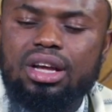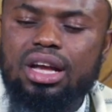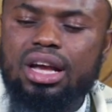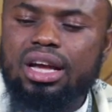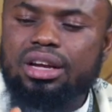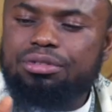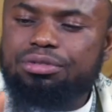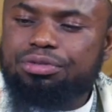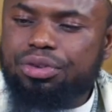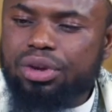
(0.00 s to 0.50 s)

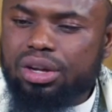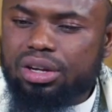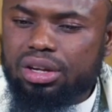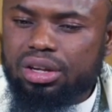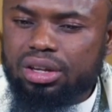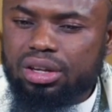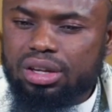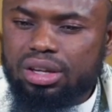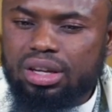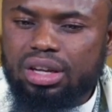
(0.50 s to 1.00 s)
In
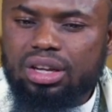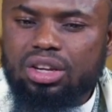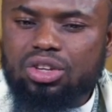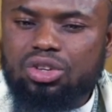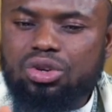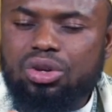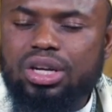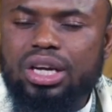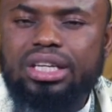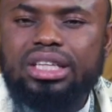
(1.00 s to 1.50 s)
fiqh,
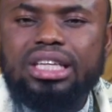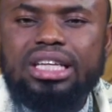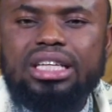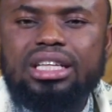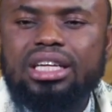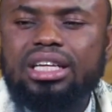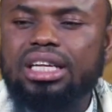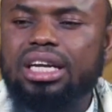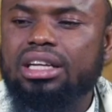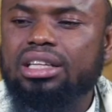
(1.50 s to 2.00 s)
you can
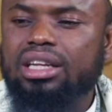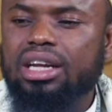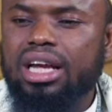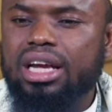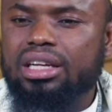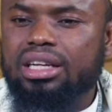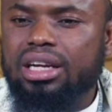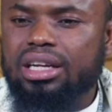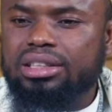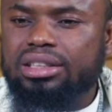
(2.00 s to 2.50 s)
either get,
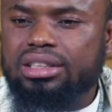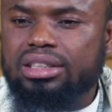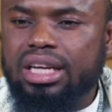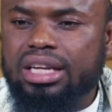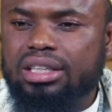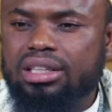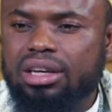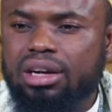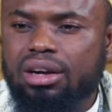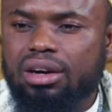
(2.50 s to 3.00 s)
like, let's say,